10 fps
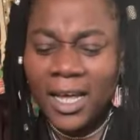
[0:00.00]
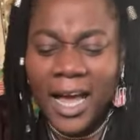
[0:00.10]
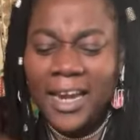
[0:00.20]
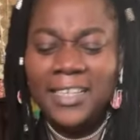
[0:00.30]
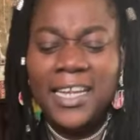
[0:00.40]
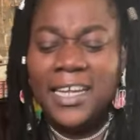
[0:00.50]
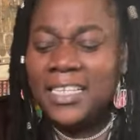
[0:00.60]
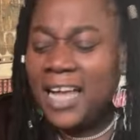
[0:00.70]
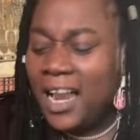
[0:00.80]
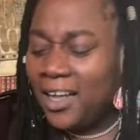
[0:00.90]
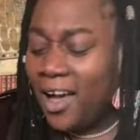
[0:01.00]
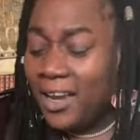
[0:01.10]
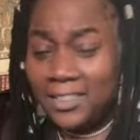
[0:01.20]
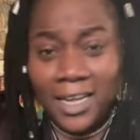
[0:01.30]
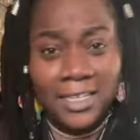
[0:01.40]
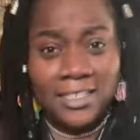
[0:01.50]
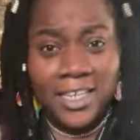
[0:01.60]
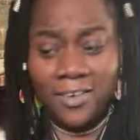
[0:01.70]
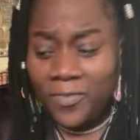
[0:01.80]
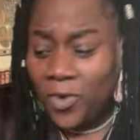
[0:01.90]
And I think it's alcohol, the thing's
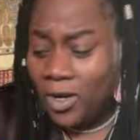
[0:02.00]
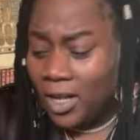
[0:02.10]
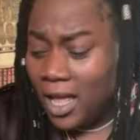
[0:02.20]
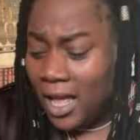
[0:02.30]
still full.